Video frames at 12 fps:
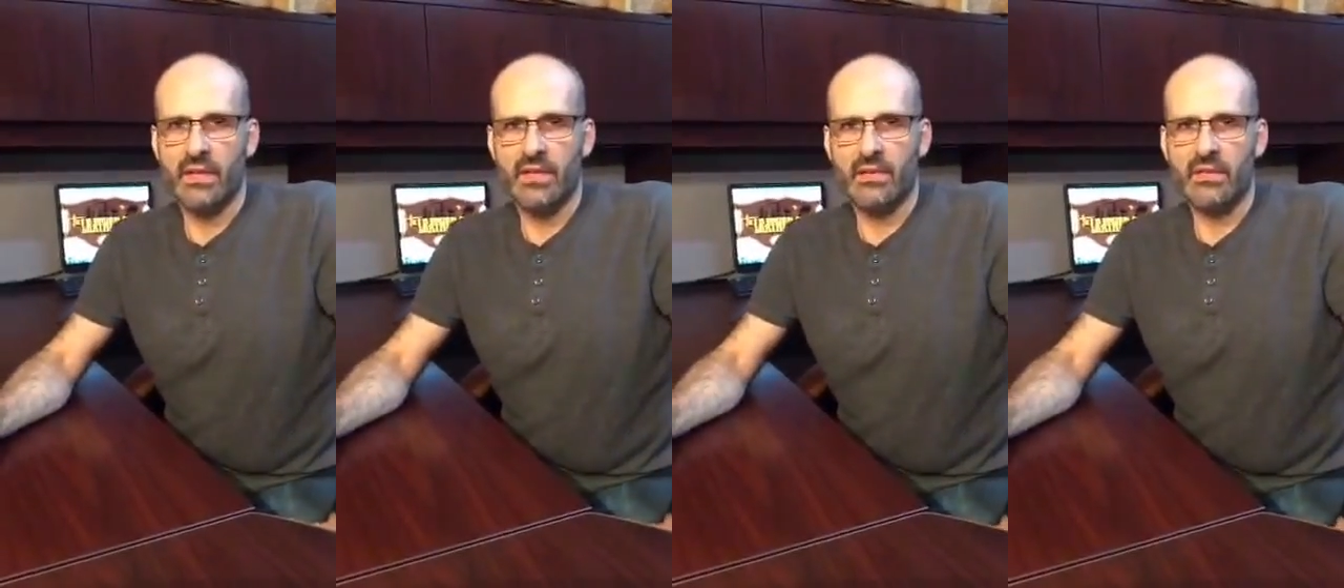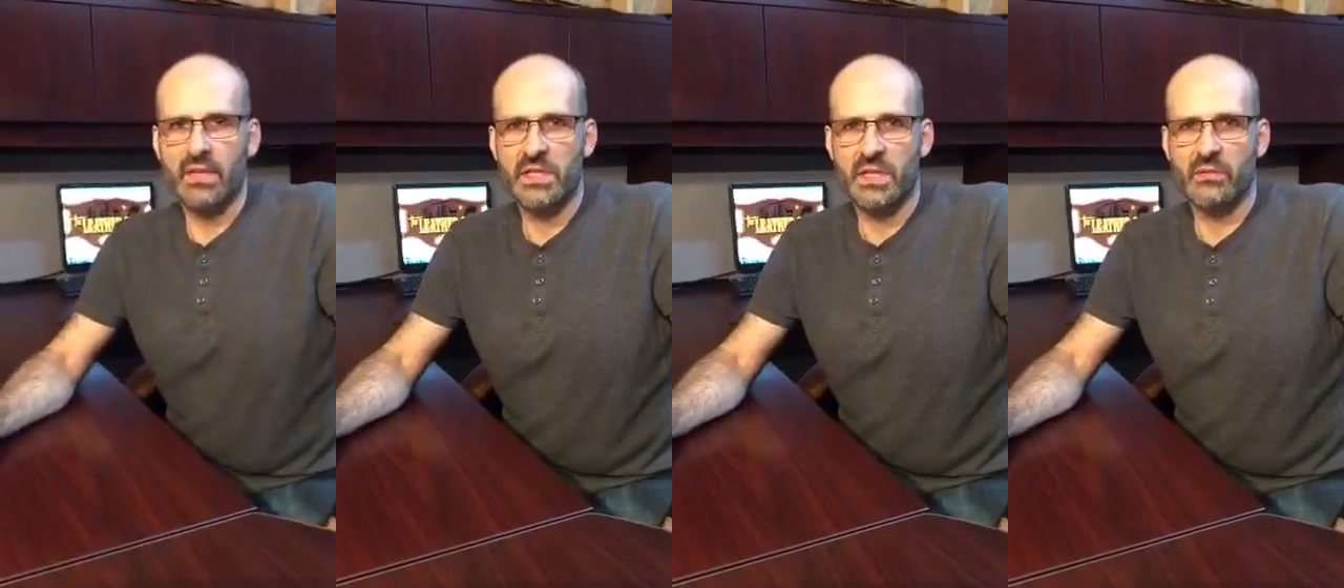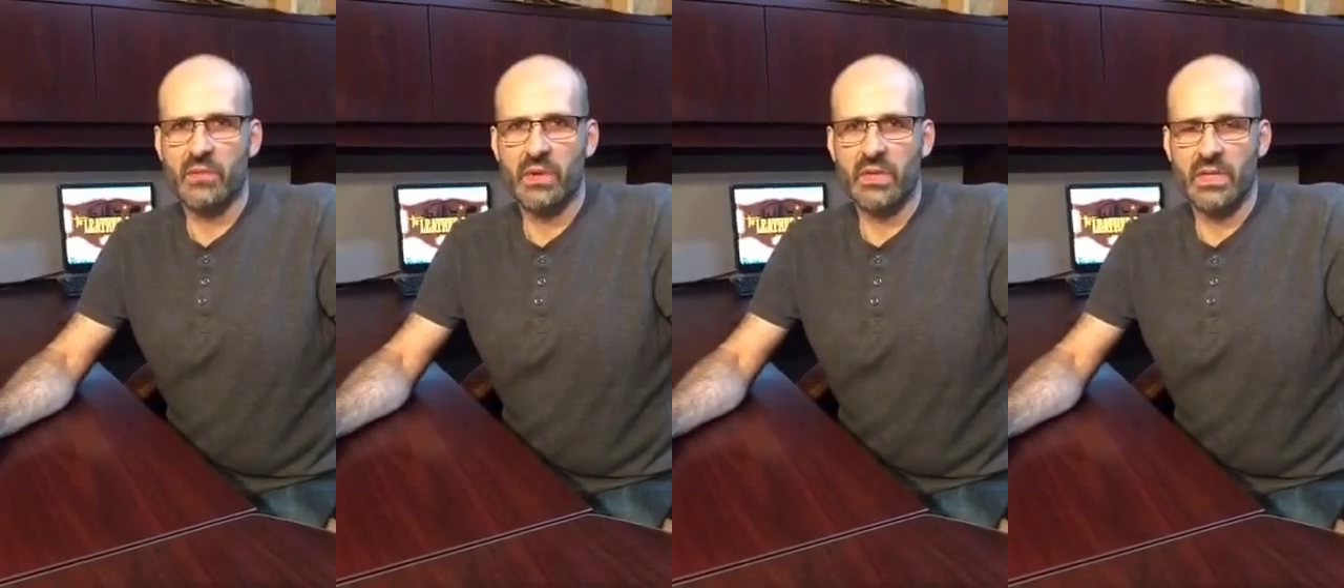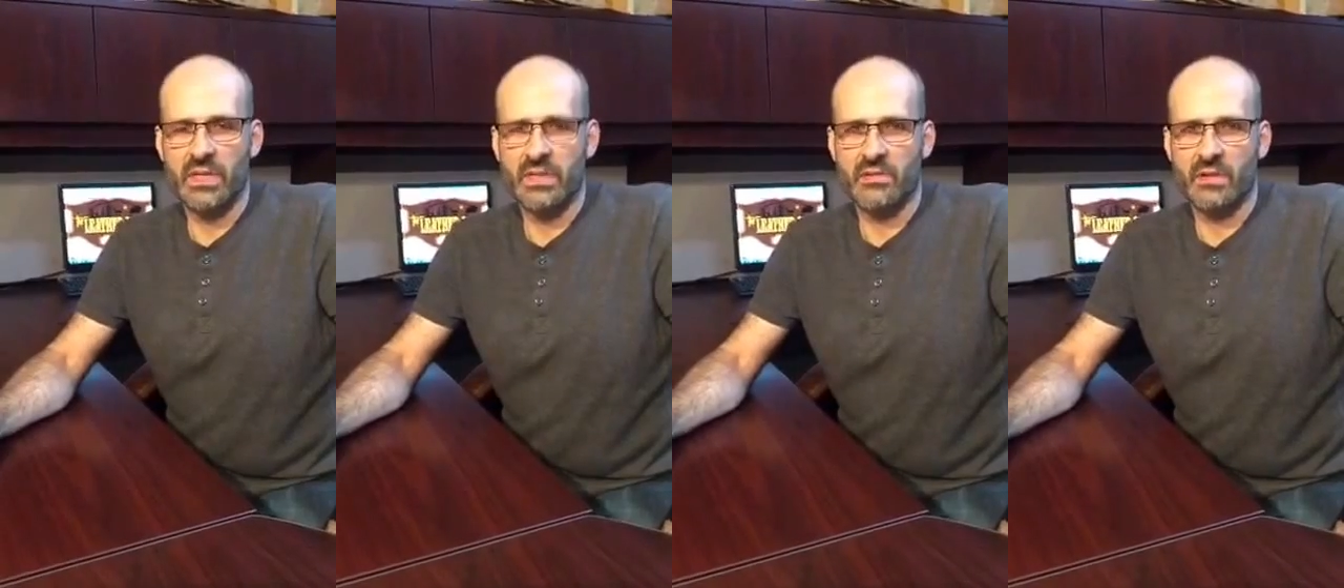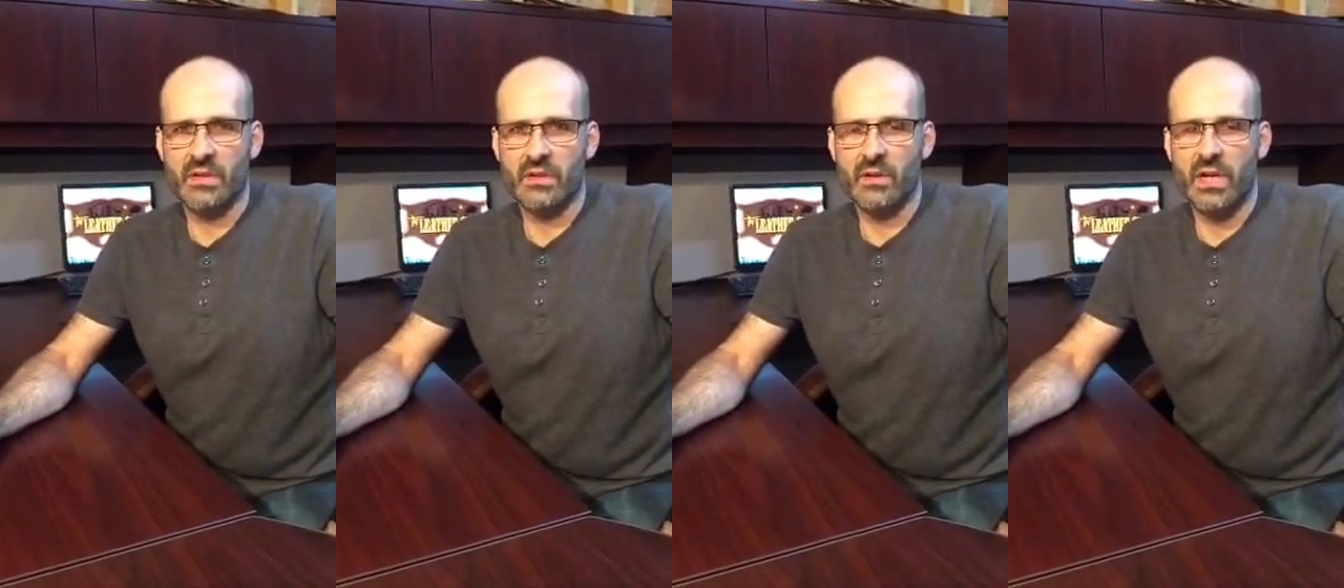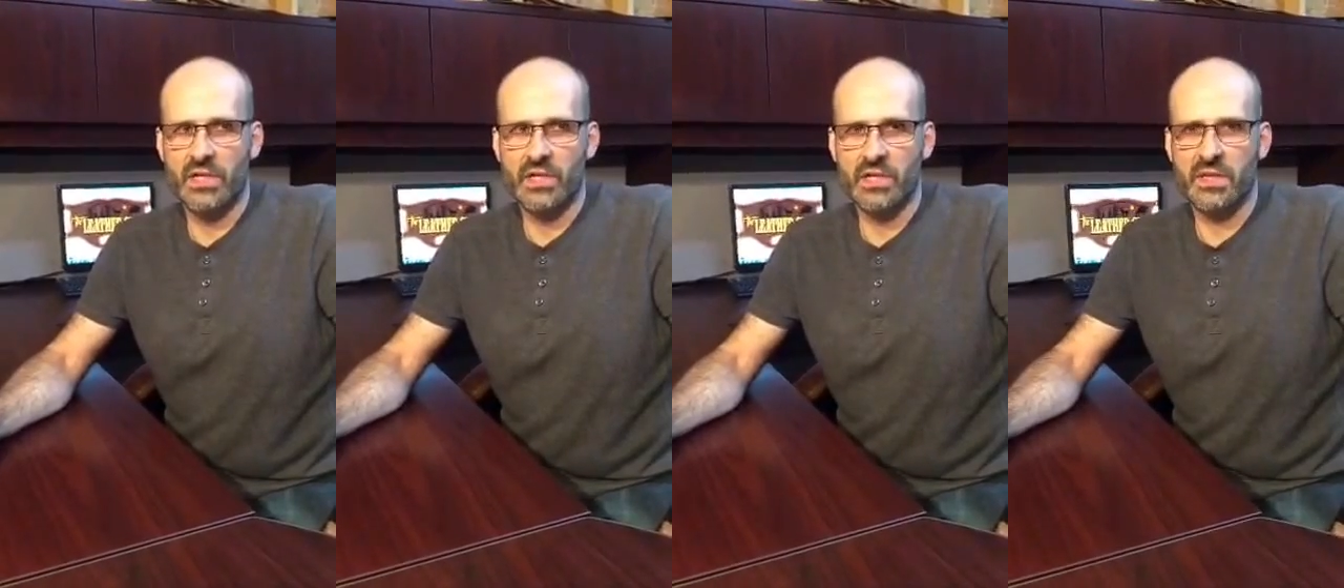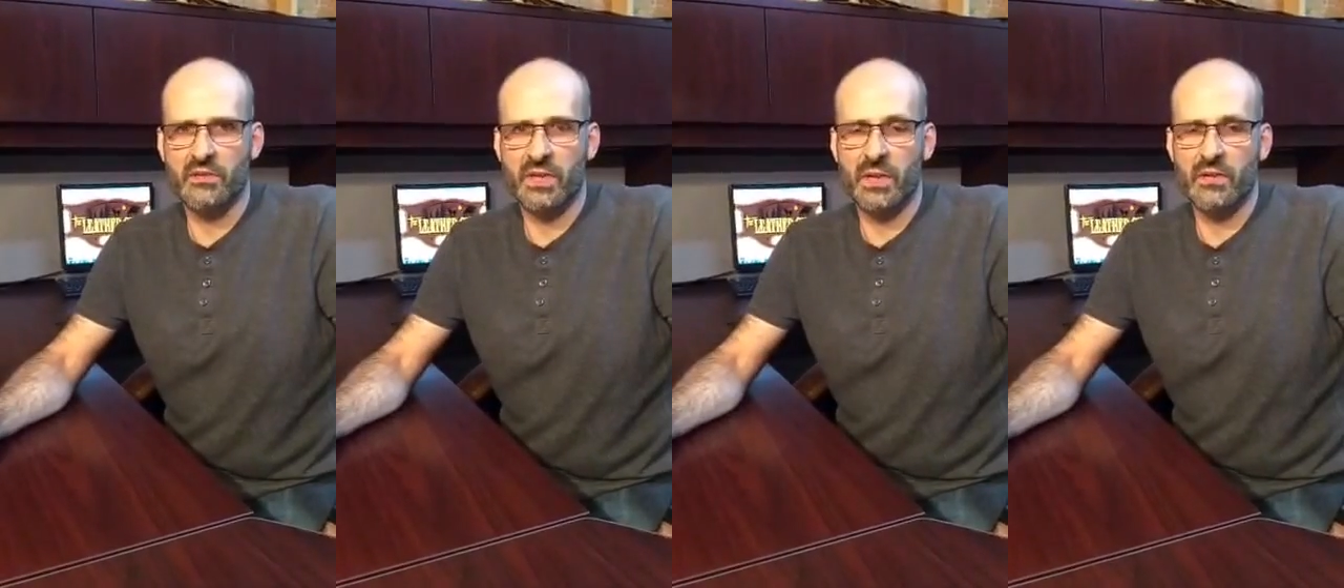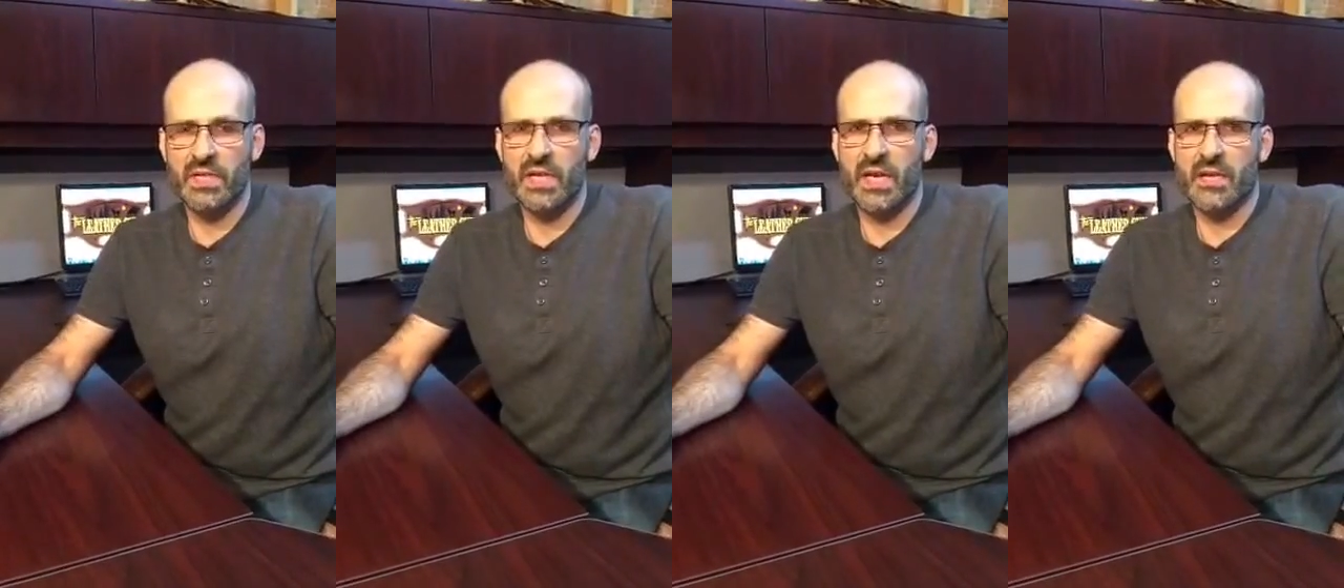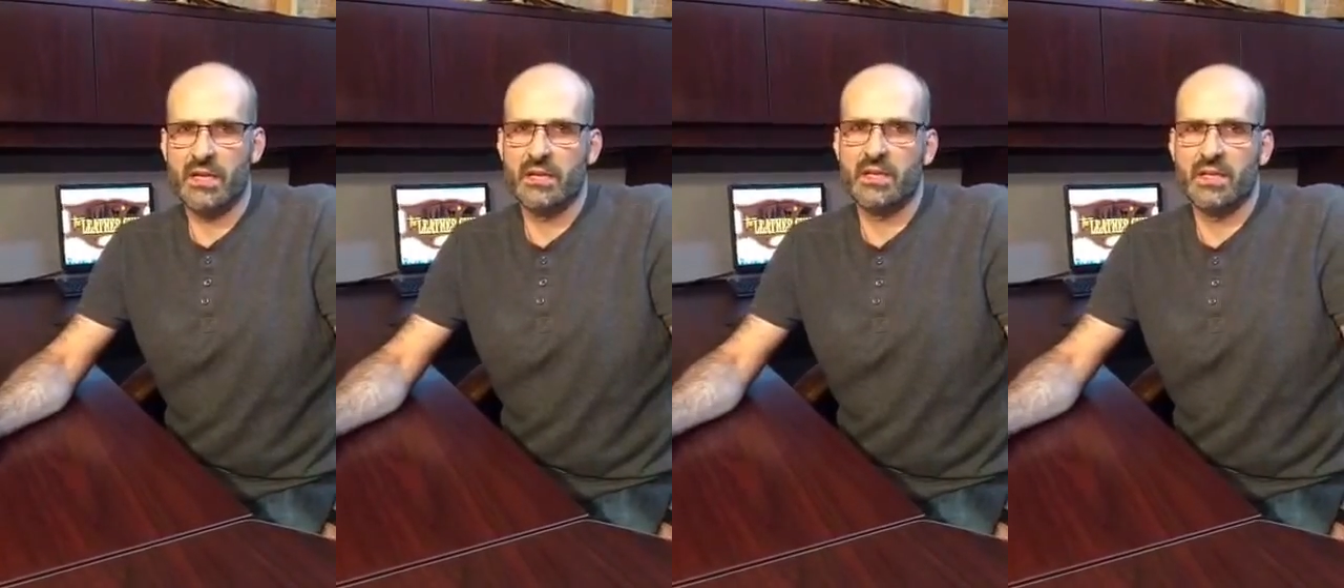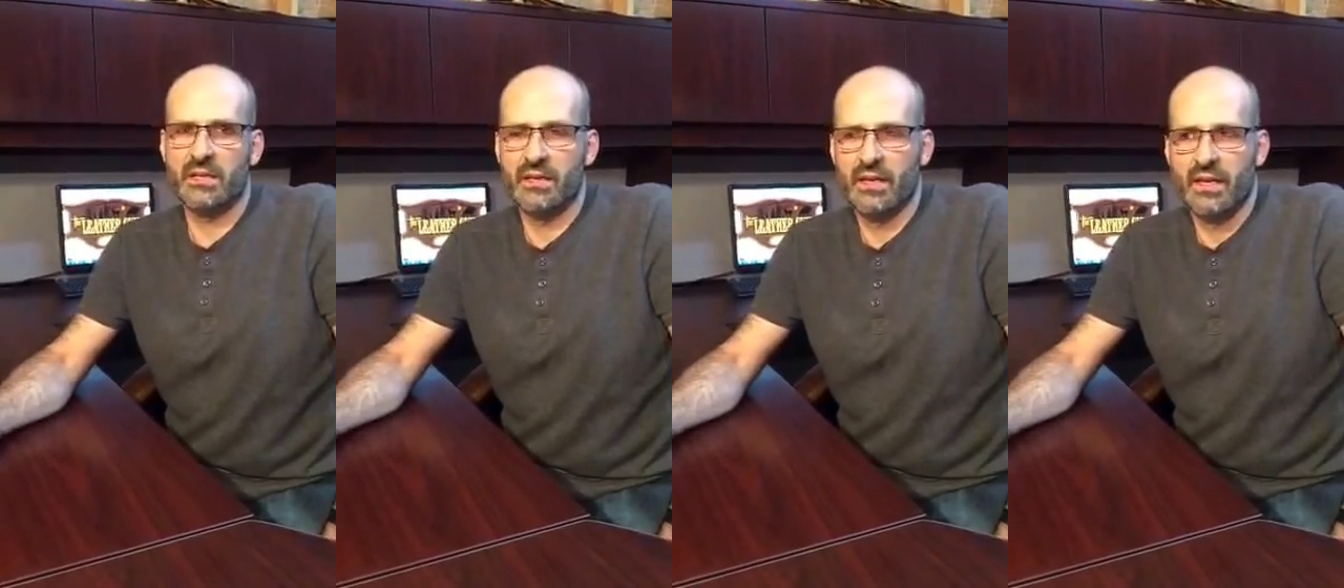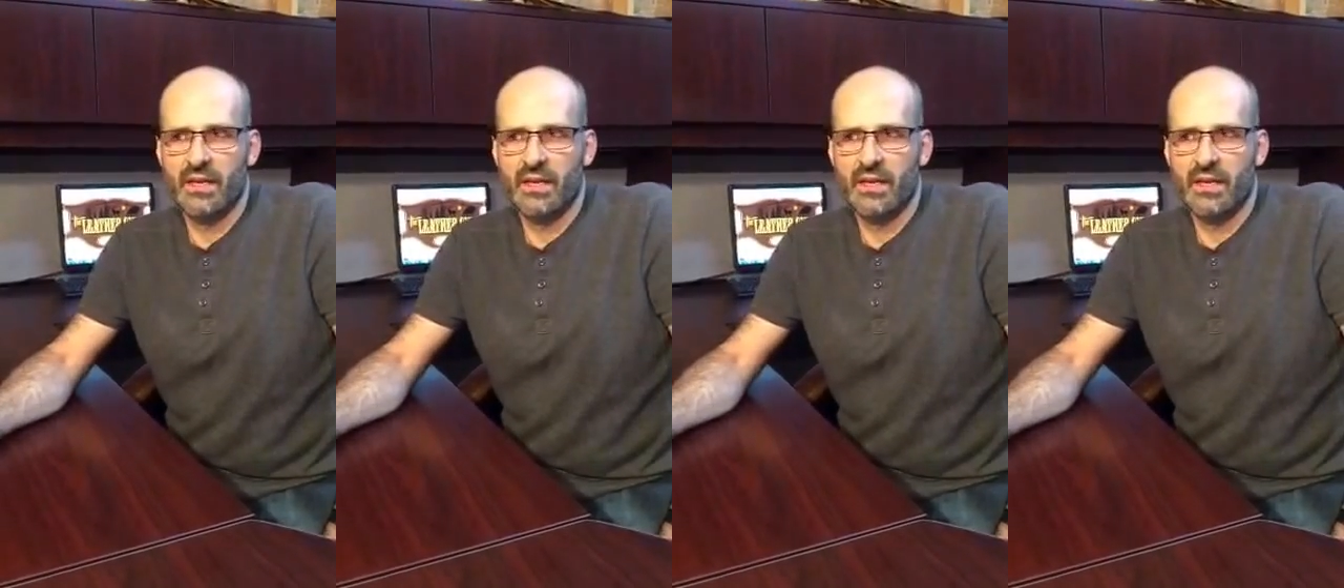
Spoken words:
something simple, because one of the questions that we always get is,